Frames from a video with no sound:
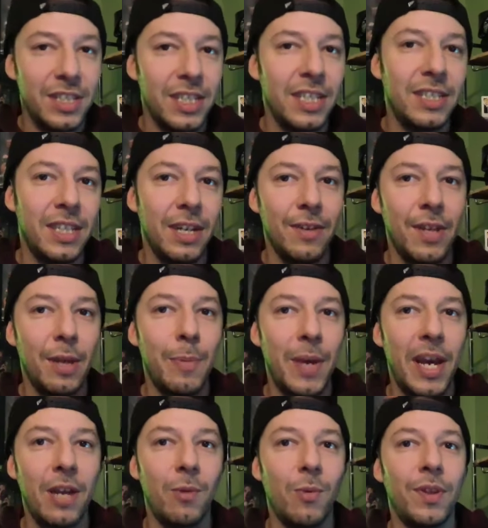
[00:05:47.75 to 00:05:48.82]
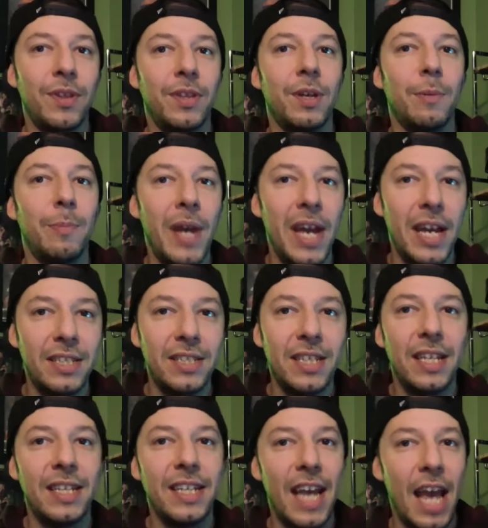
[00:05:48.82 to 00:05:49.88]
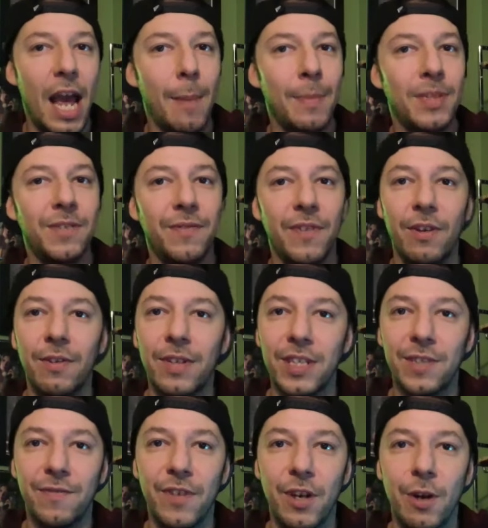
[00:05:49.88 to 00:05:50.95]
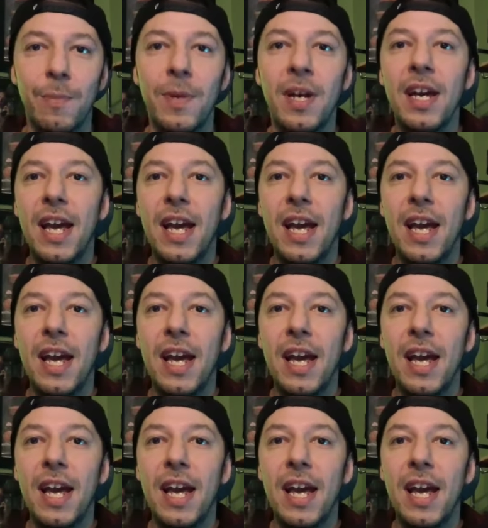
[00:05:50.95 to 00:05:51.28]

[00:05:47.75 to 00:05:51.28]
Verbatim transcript: detail they paid with the pace and the atmosphere of this film.